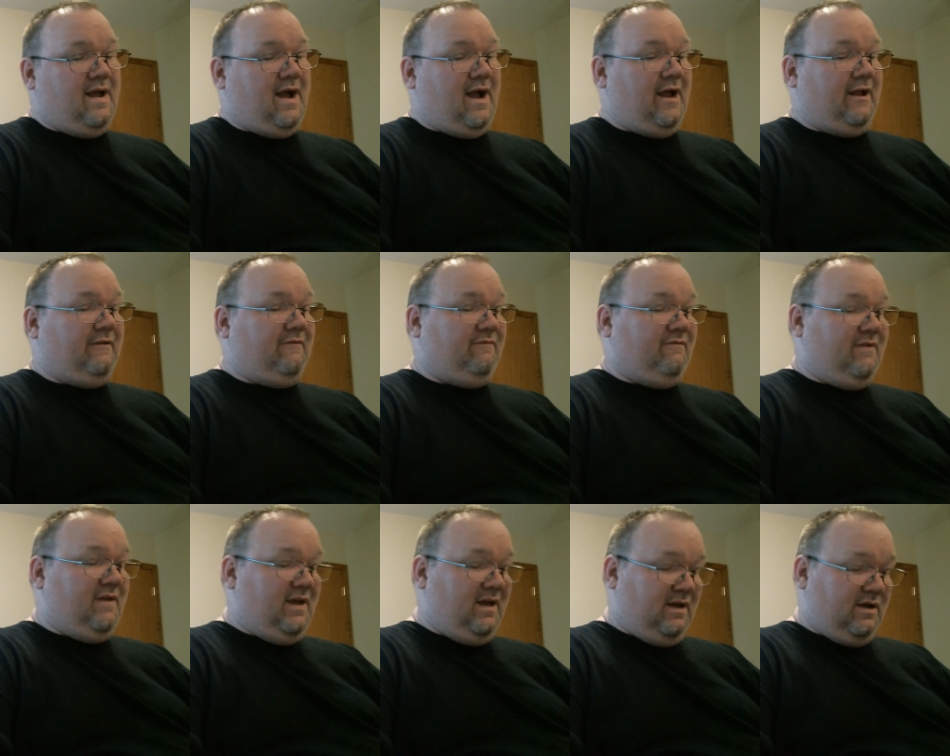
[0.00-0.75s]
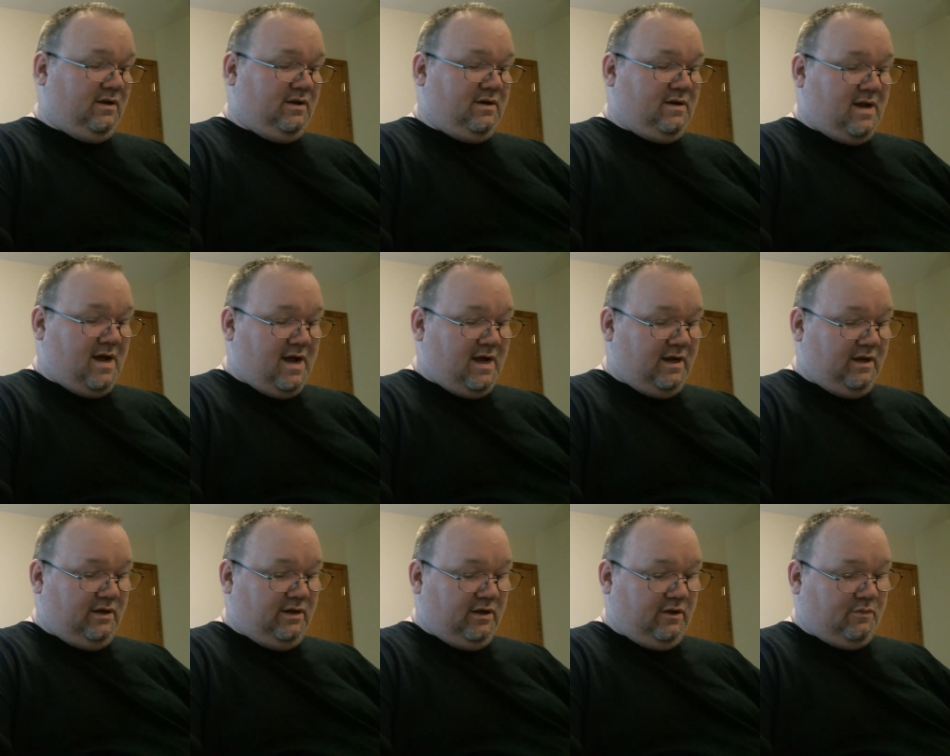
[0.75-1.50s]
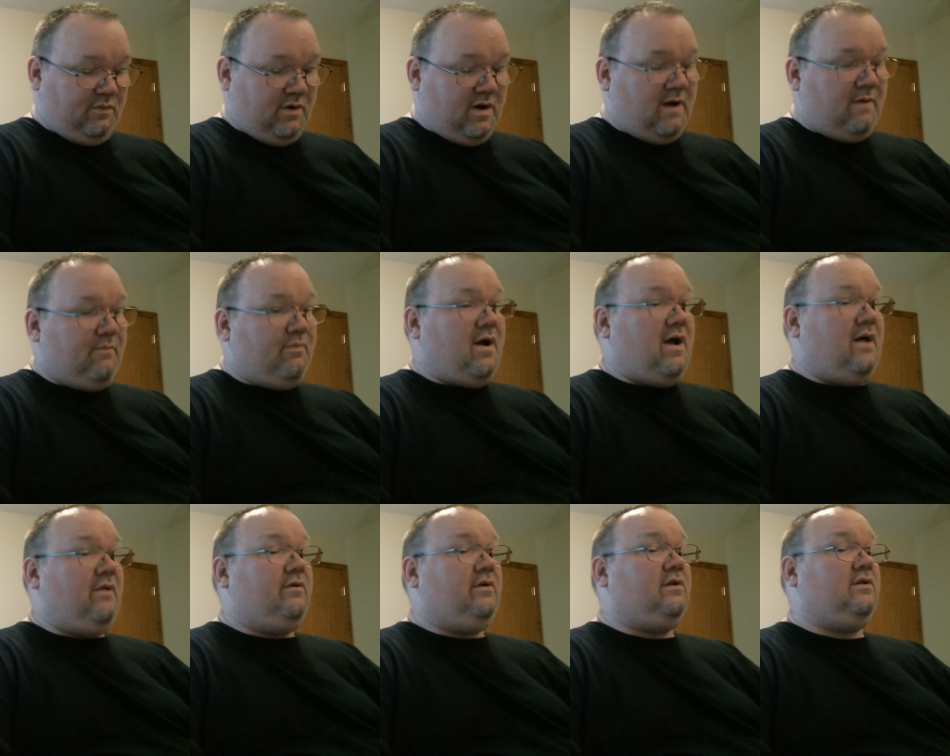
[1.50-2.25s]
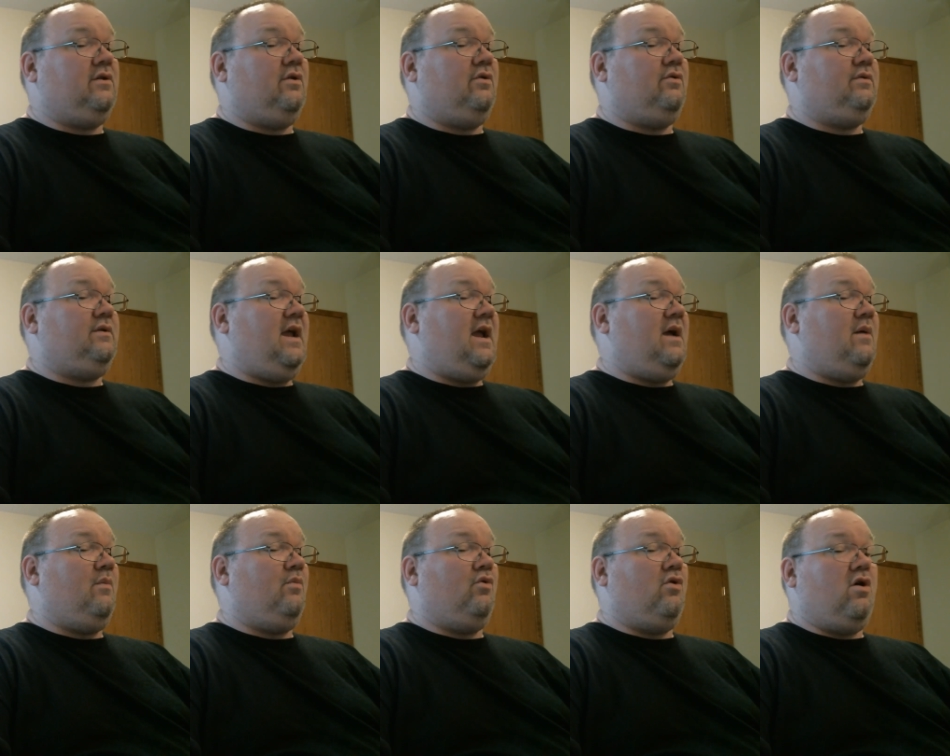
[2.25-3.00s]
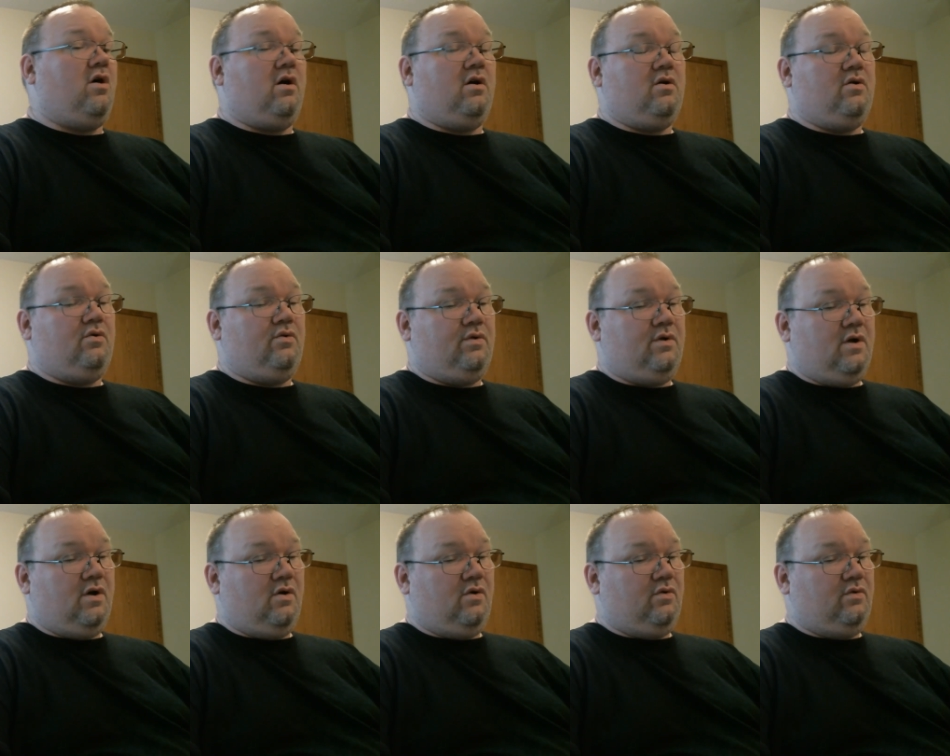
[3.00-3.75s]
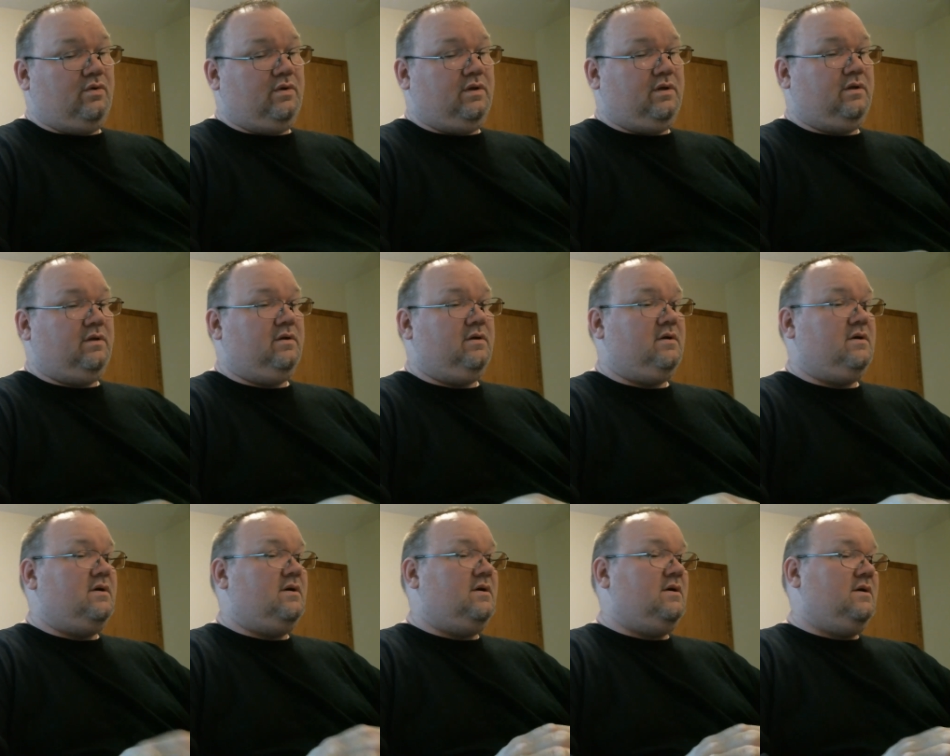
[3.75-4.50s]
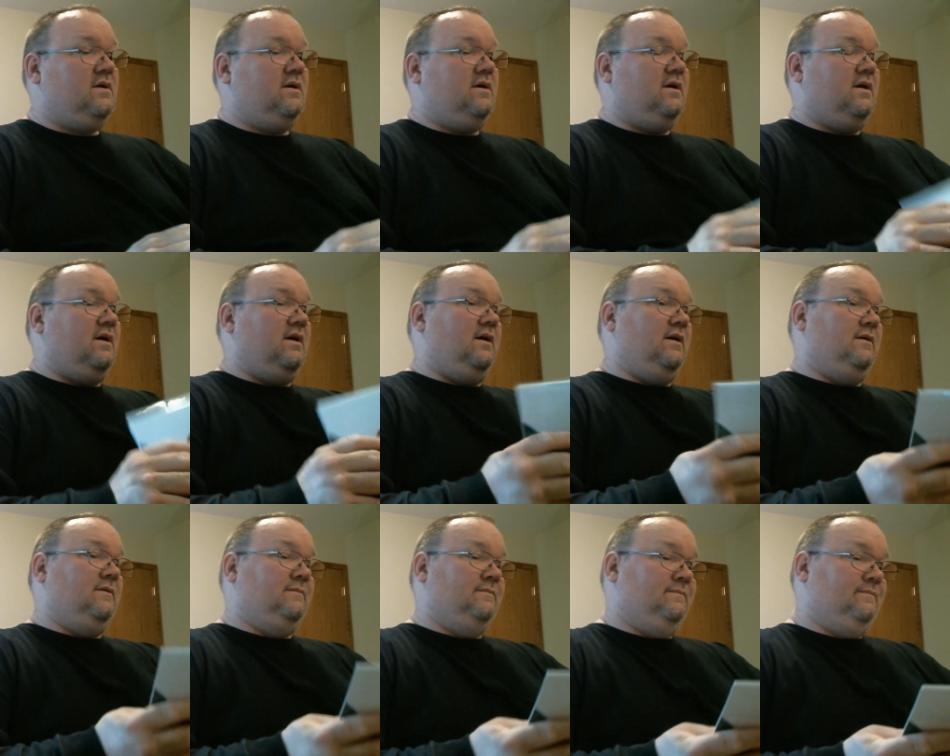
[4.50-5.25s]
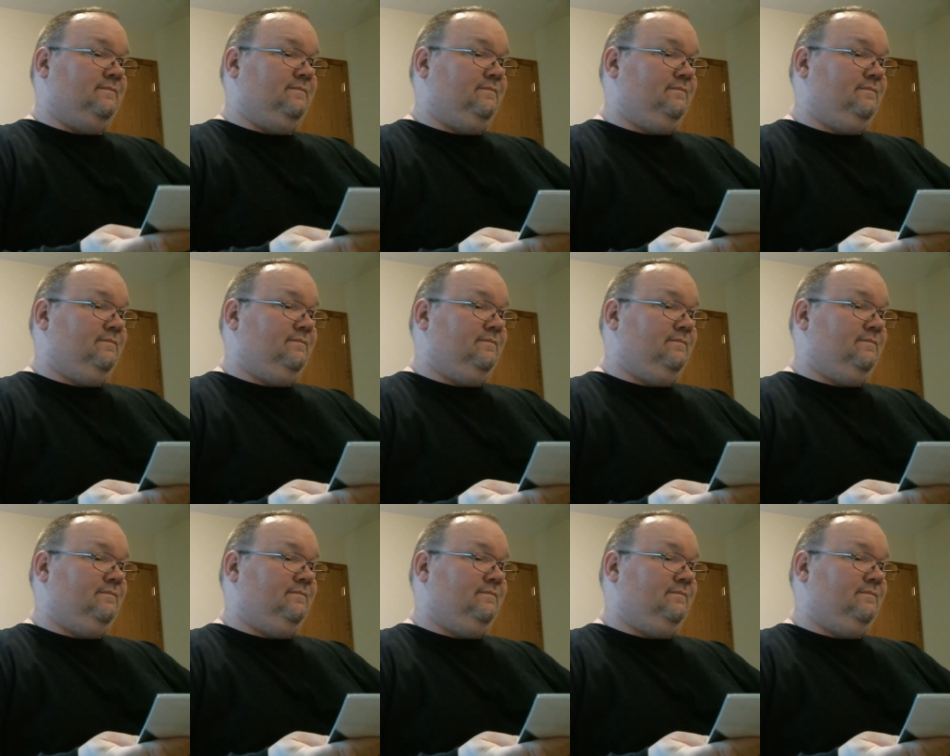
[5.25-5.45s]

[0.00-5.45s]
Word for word: I think Annihilus, but I'm probably so damn wrong. Who knows? Um,